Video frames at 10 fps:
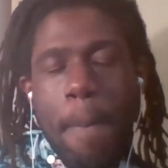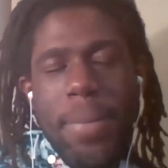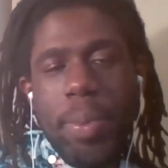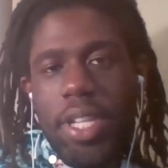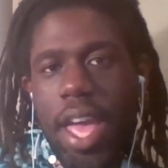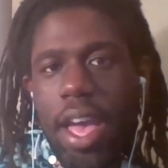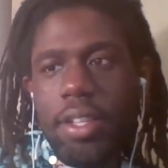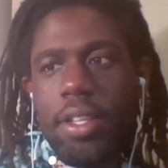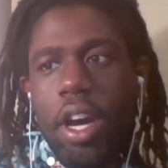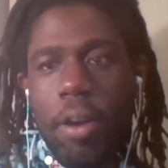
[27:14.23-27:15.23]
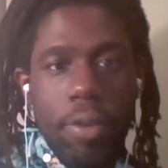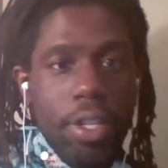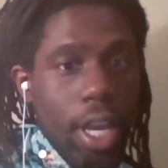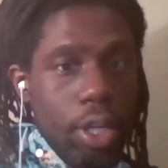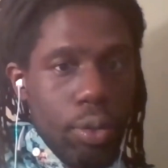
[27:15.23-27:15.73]
has a free
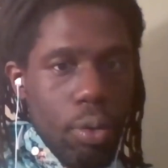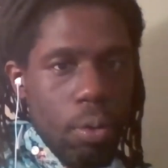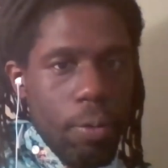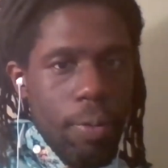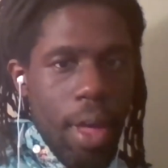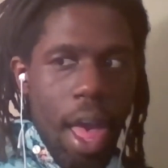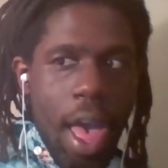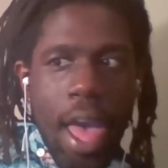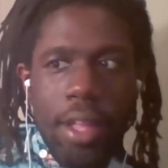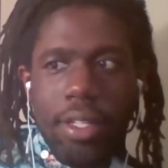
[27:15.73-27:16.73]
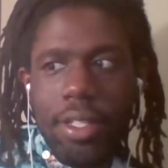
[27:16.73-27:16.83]
schedule at